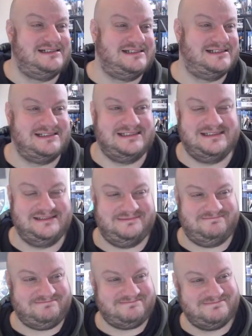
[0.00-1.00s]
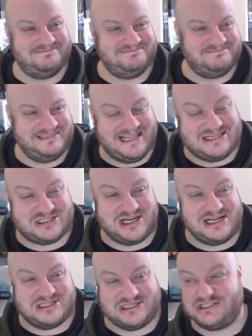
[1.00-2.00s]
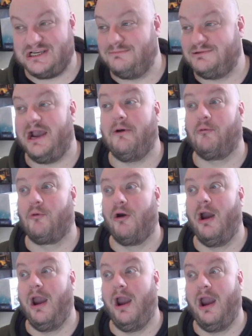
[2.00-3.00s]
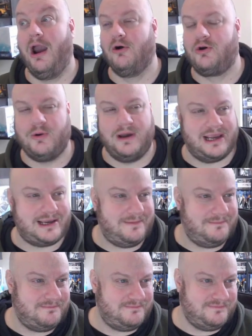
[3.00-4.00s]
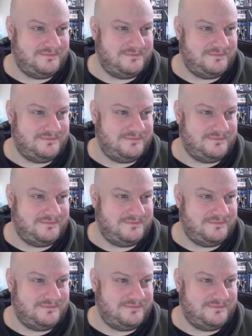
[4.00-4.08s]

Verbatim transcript: Let's change the subject real quick.